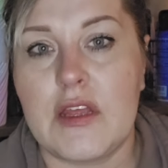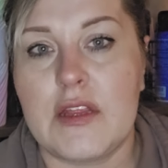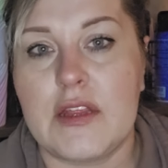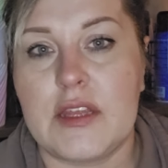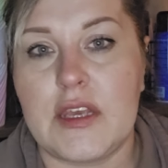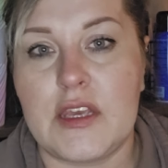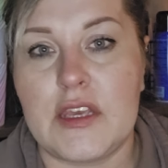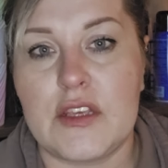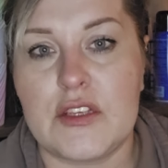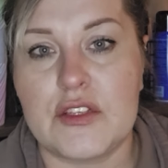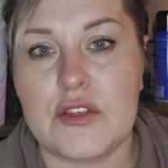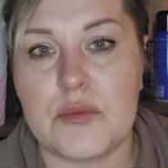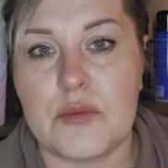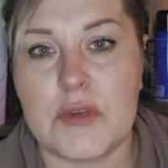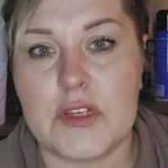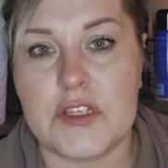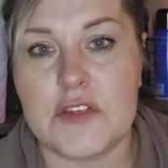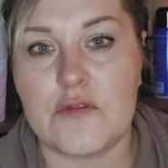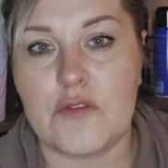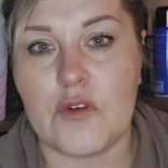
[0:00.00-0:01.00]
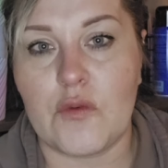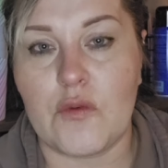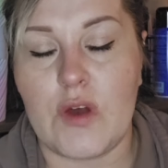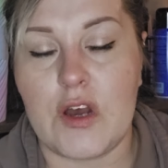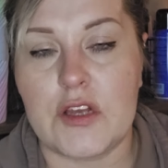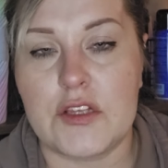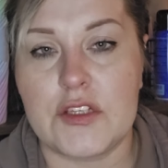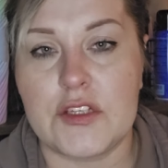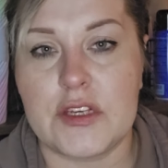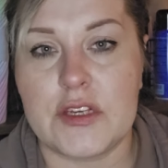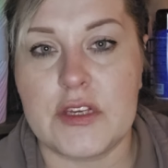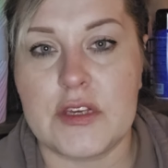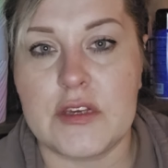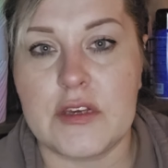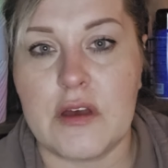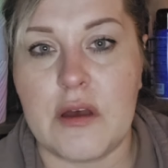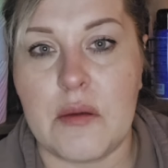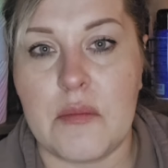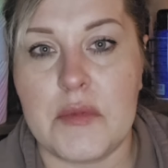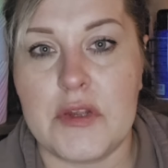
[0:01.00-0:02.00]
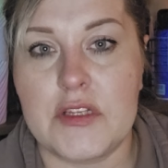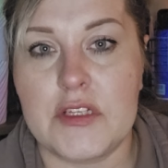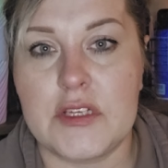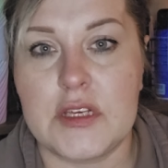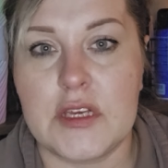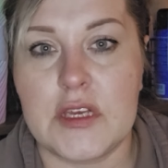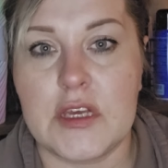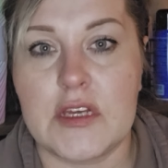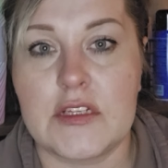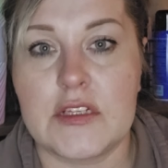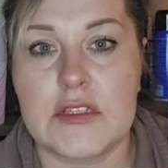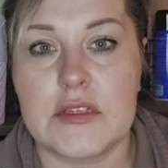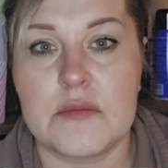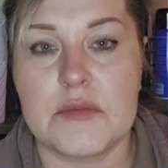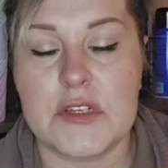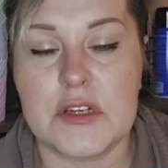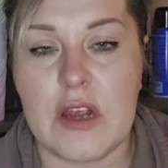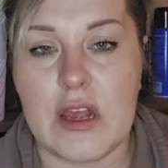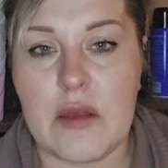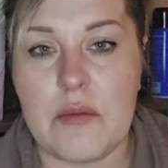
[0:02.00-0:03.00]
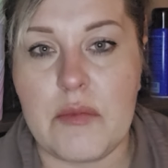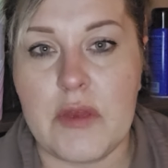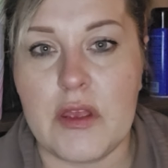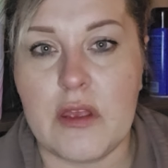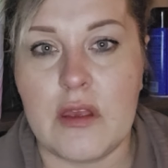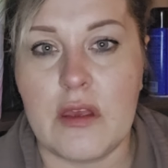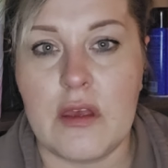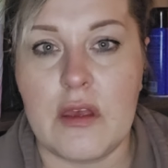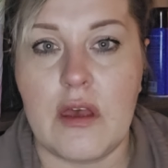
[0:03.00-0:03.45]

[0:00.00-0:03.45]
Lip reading: Thank you so much for watching, commenting, and subscribing.